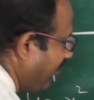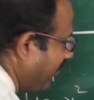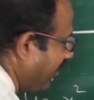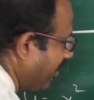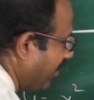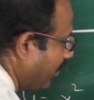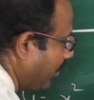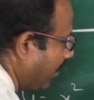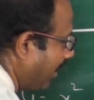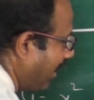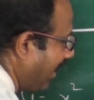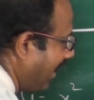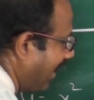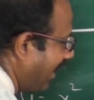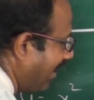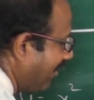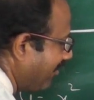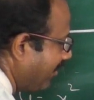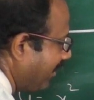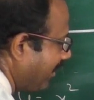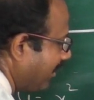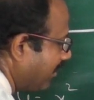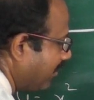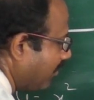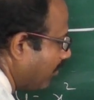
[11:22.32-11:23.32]
you have
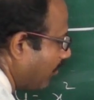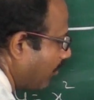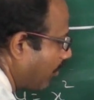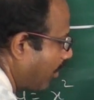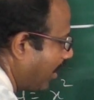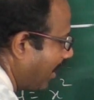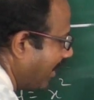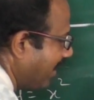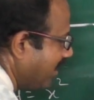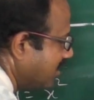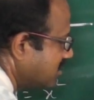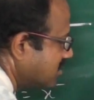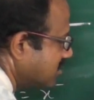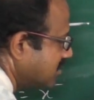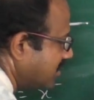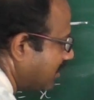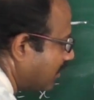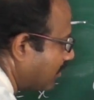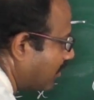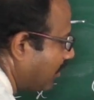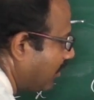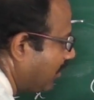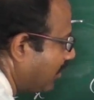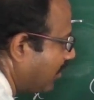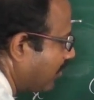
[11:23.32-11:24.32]
it y is
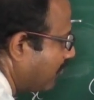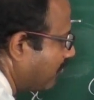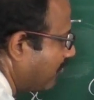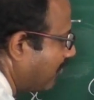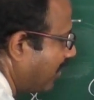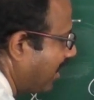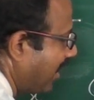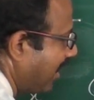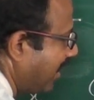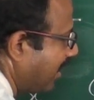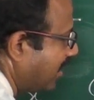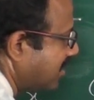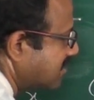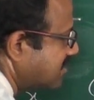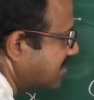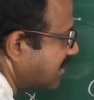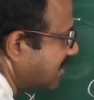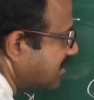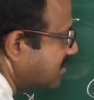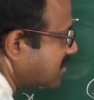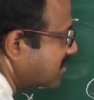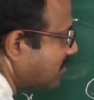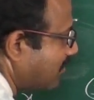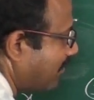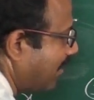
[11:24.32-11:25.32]
equal to minus
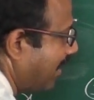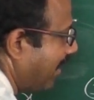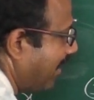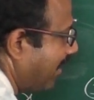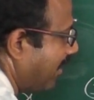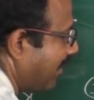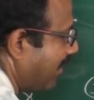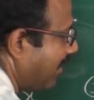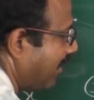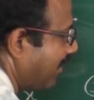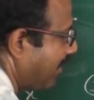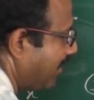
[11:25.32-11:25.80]
x squared,